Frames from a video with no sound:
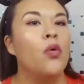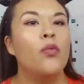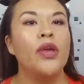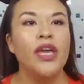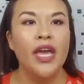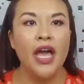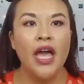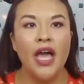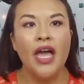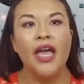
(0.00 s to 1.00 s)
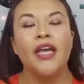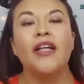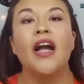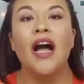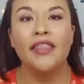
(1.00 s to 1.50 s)
We
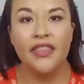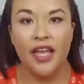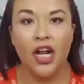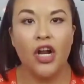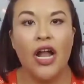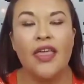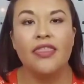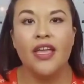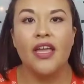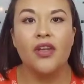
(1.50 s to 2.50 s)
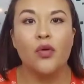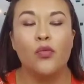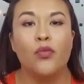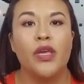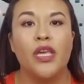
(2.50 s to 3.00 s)
got there and
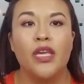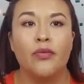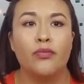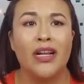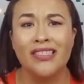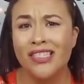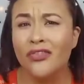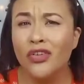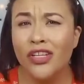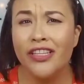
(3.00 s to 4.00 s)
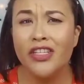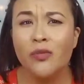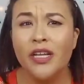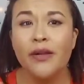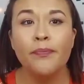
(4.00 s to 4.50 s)
then we rested for a little
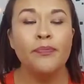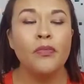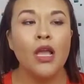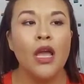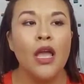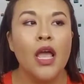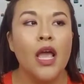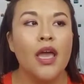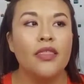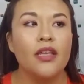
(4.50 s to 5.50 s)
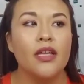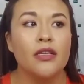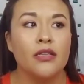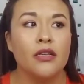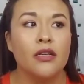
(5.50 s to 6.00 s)
bit and
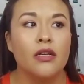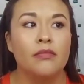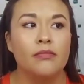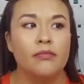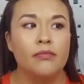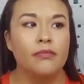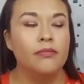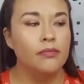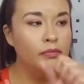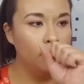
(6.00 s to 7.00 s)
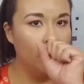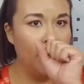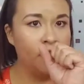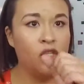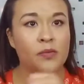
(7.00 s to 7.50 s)
then,
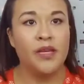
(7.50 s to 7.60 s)
excuse